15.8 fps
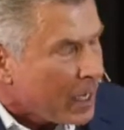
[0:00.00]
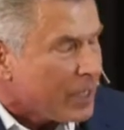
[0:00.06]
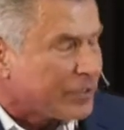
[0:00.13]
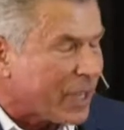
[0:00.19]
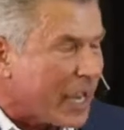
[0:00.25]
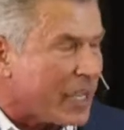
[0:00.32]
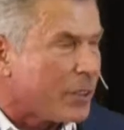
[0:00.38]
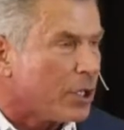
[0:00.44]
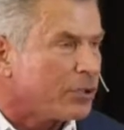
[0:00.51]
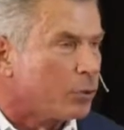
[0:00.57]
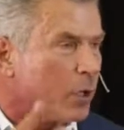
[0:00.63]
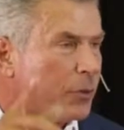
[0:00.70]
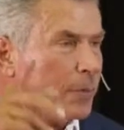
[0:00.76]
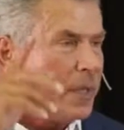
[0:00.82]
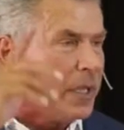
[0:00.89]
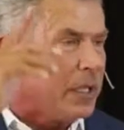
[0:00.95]
Say this
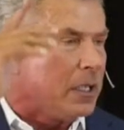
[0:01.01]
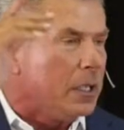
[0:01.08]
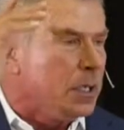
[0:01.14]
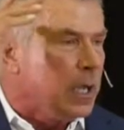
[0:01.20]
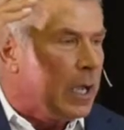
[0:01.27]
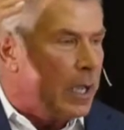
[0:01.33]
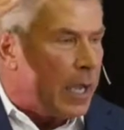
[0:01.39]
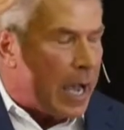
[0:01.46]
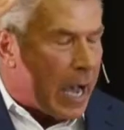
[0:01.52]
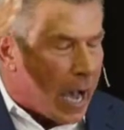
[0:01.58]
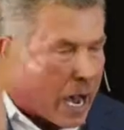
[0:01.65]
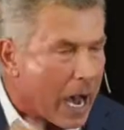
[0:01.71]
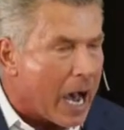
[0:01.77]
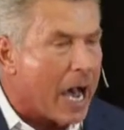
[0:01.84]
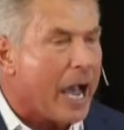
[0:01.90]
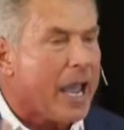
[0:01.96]
with me
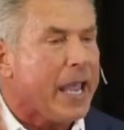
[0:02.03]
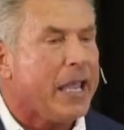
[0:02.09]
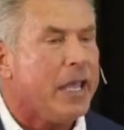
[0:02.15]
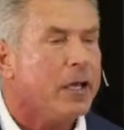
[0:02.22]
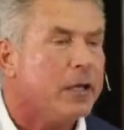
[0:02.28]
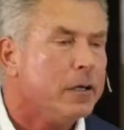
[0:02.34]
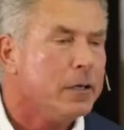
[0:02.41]
I